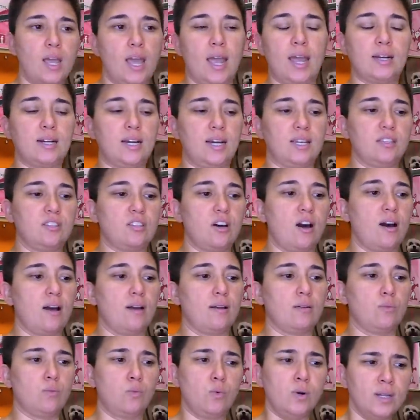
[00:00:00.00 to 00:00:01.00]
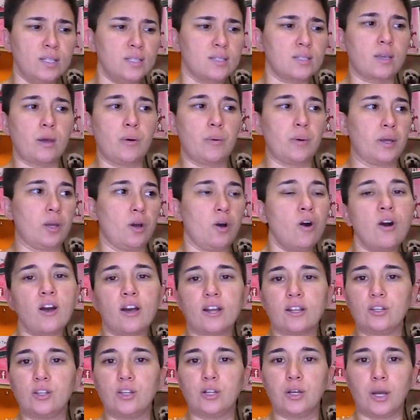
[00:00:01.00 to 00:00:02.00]
And I thought, what's going
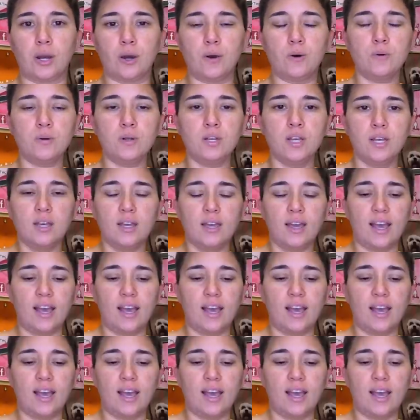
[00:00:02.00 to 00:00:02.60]
on, you know?